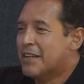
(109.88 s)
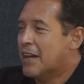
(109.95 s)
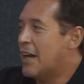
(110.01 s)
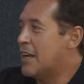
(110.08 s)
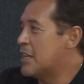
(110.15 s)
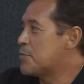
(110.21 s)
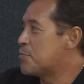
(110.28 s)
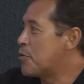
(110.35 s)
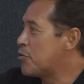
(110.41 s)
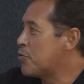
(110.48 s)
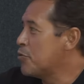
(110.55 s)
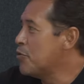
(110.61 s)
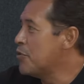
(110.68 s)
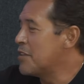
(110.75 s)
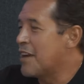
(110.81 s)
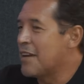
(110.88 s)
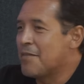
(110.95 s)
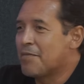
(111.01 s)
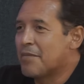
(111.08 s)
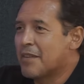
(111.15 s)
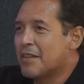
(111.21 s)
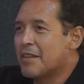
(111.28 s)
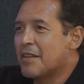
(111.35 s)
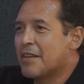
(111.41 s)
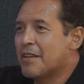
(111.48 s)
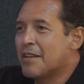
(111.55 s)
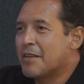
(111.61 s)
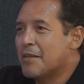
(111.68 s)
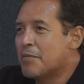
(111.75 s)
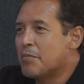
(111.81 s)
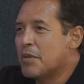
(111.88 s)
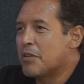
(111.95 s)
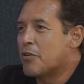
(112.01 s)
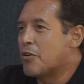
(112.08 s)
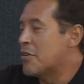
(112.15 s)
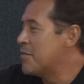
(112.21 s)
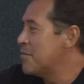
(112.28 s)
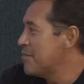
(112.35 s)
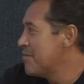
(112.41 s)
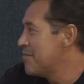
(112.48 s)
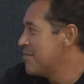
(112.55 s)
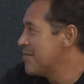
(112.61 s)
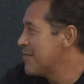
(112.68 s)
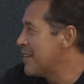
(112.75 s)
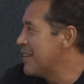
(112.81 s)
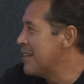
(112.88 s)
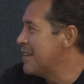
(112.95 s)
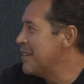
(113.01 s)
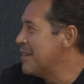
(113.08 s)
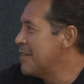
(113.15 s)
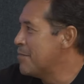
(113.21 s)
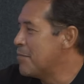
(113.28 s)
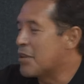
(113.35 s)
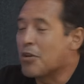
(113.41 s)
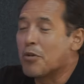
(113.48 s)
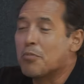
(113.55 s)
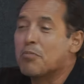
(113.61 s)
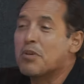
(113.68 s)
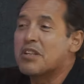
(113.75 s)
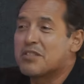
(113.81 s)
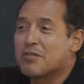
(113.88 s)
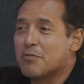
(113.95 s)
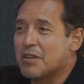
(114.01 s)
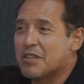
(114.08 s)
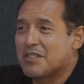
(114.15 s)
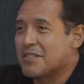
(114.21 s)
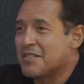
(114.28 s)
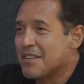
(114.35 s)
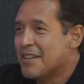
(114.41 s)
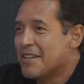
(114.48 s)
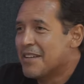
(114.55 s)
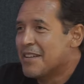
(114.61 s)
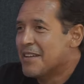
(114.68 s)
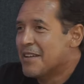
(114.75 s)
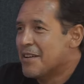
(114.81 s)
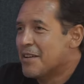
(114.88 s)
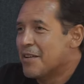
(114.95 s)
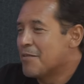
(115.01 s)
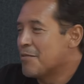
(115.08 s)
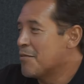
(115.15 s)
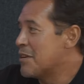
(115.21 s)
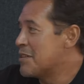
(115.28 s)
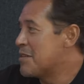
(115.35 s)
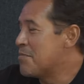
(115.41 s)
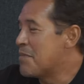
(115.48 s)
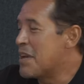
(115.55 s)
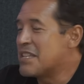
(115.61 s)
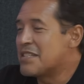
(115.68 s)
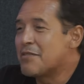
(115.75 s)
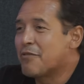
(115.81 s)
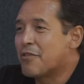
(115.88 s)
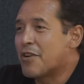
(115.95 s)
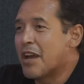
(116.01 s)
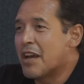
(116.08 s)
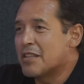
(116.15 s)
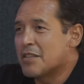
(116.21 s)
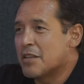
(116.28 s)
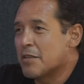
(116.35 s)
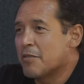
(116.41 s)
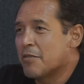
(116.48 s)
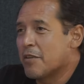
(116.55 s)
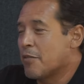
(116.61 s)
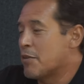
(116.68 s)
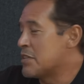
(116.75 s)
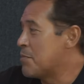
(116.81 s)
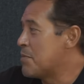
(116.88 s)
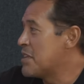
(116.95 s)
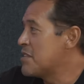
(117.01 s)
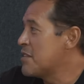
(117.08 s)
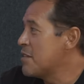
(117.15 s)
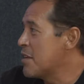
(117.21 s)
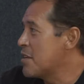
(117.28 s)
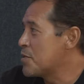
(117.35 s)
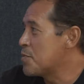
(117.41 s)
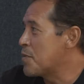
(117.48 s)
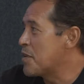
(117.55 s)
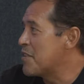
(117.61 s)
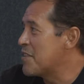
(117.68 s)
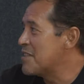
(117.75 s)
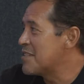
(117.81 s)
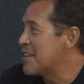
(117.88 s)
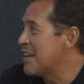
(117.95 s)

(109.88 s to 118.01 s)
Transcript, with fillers: ALAS Pro Tour and Bitcoin. Bitcoin Beach was amazing for us. It was amazing experience,